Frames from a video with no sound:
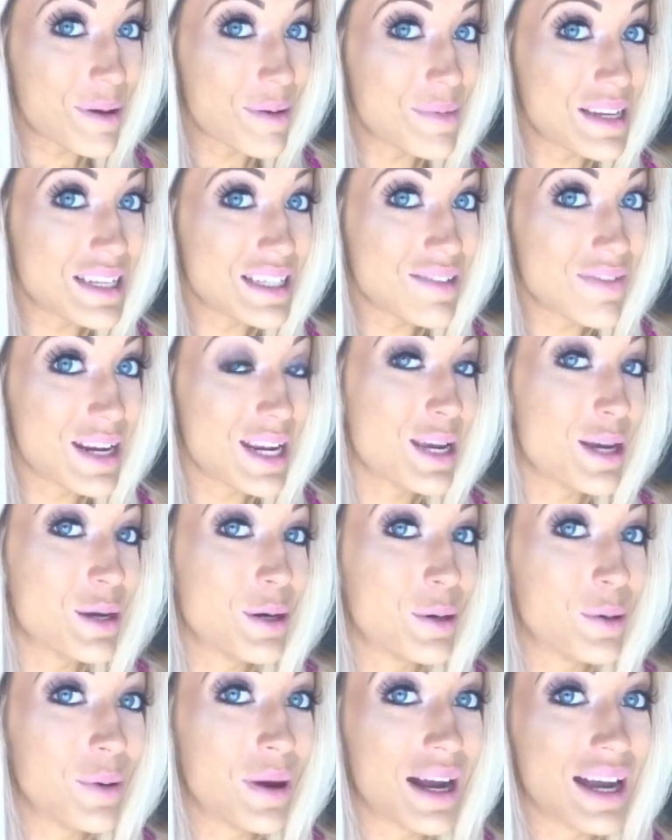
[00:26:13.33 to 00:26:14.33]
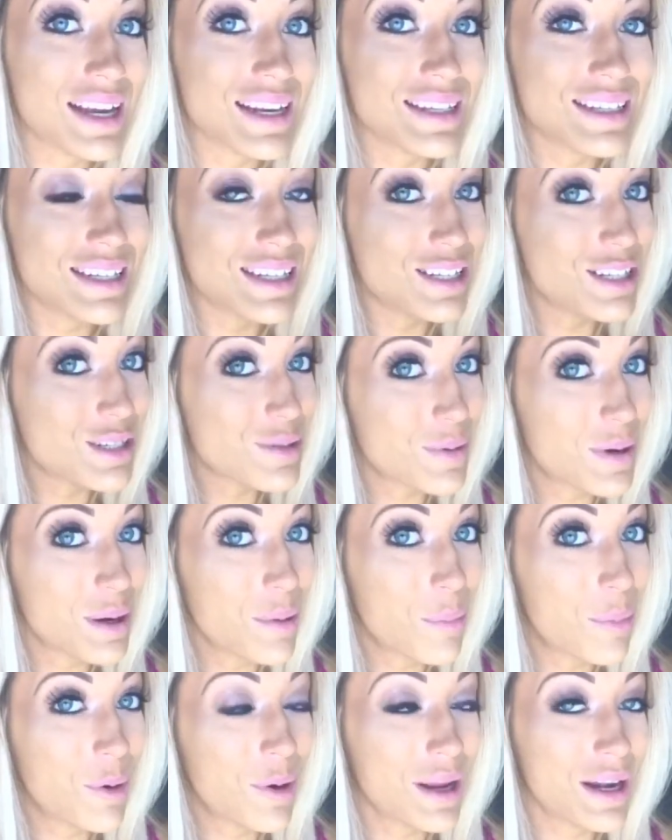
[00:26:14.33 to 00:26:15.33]
this video, I did just
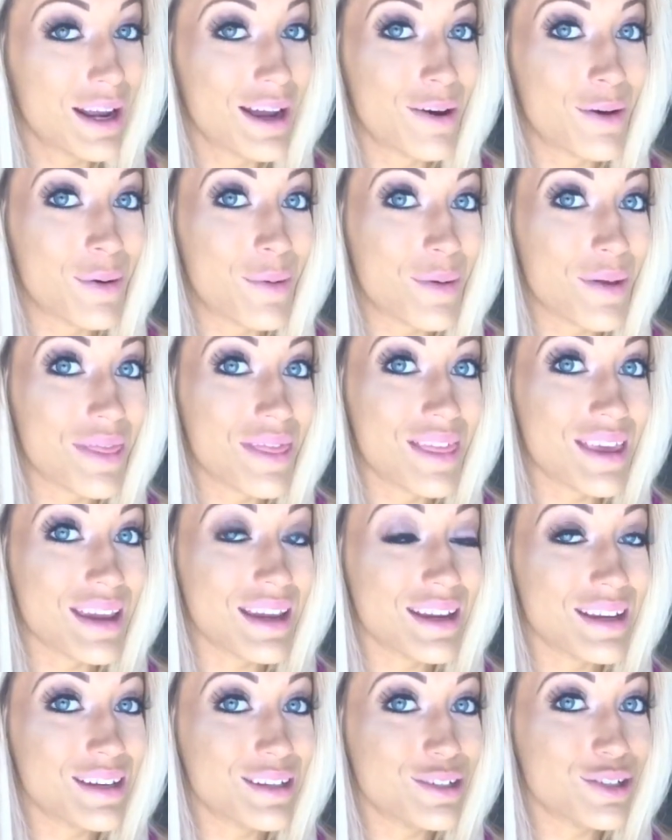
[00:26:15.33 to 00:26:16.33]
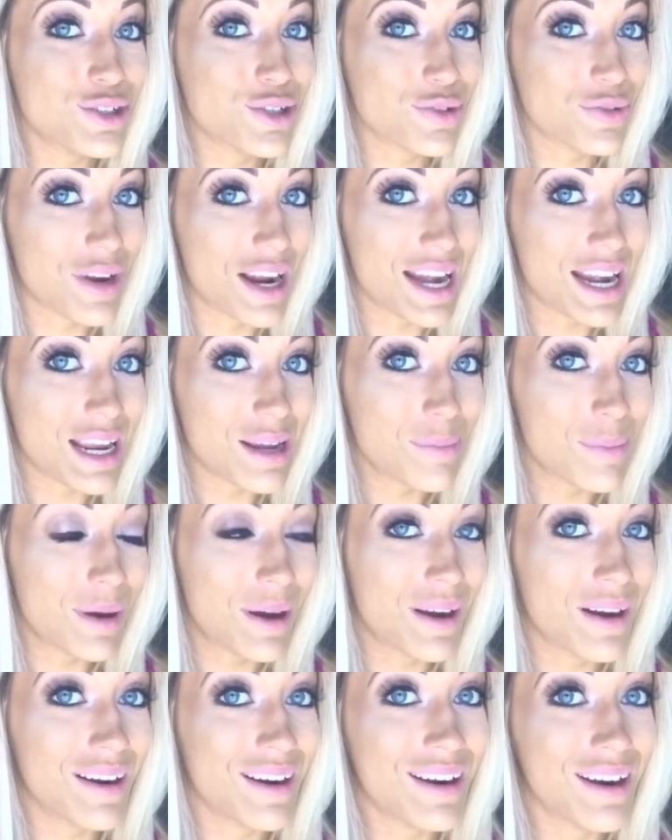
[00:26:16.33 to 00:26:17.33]
want to point out the training
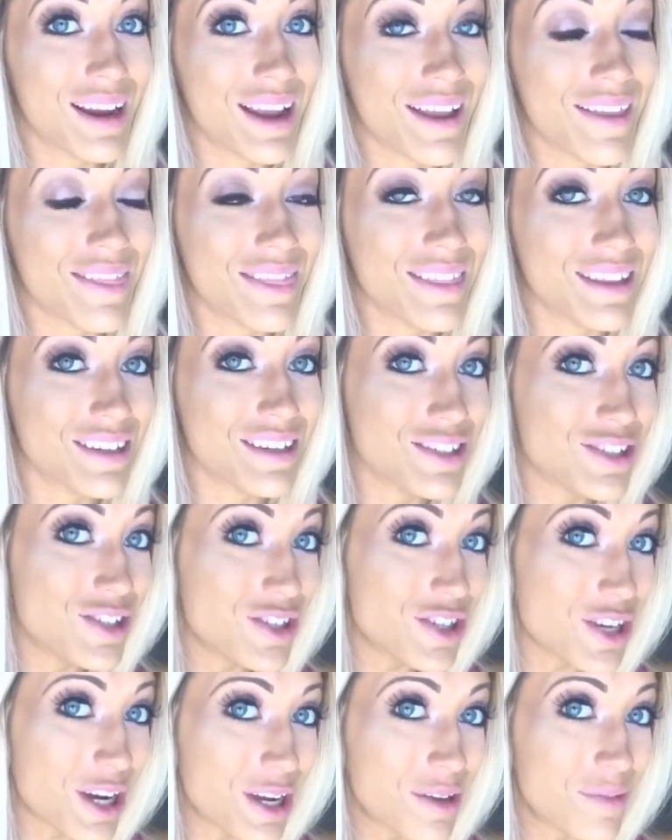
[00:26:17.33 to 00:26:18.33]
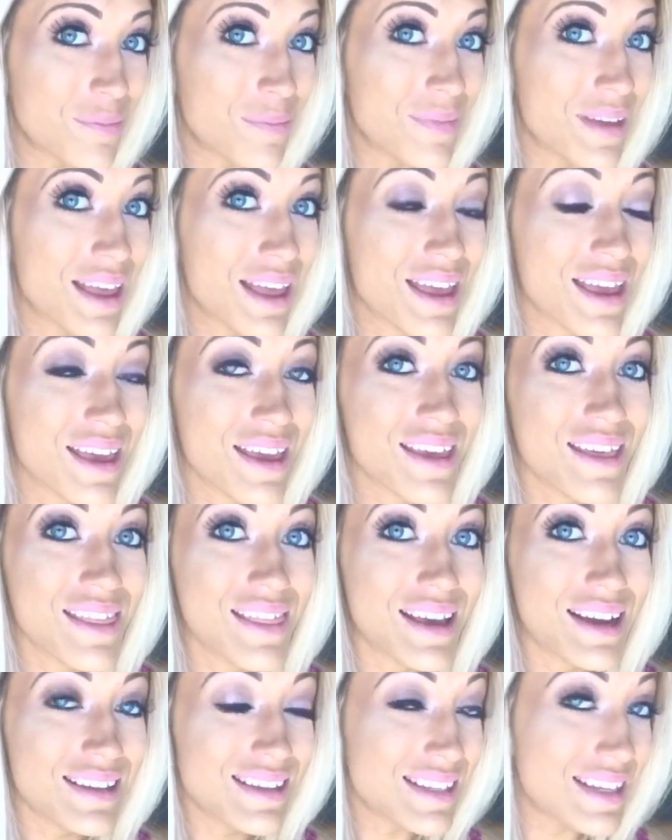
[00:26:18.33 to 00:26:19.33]
part in the gym.
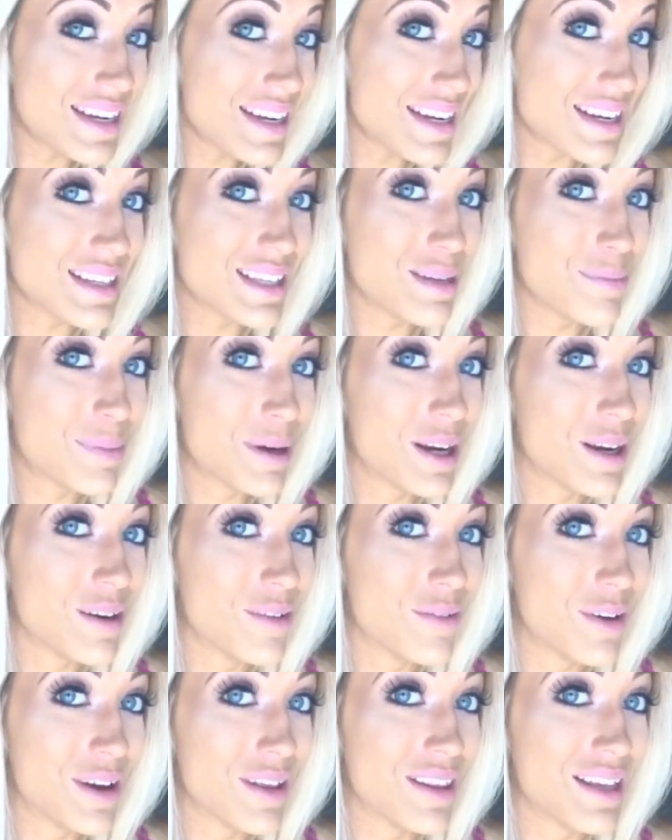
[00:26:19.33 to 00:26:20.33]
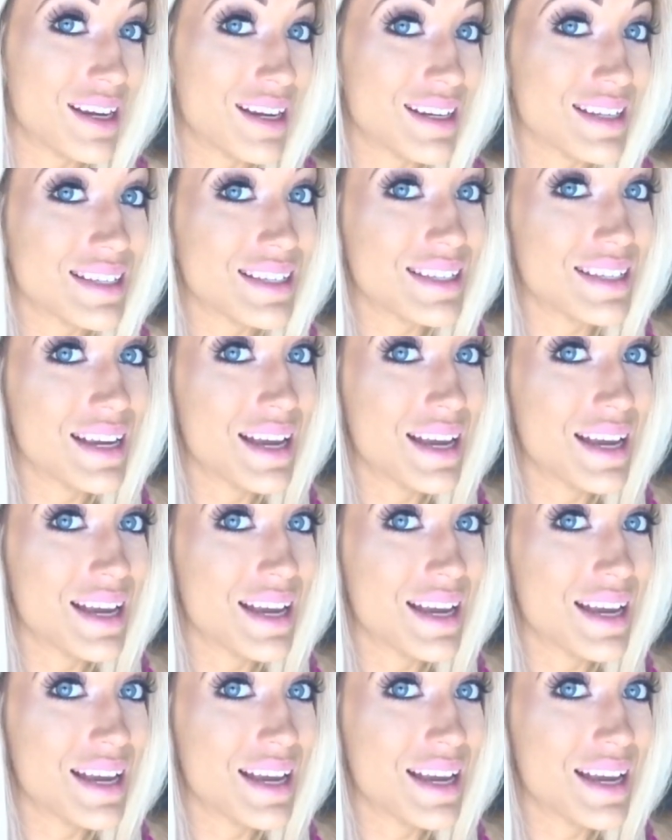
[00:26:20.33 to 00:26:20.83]
That's the easy part of all this.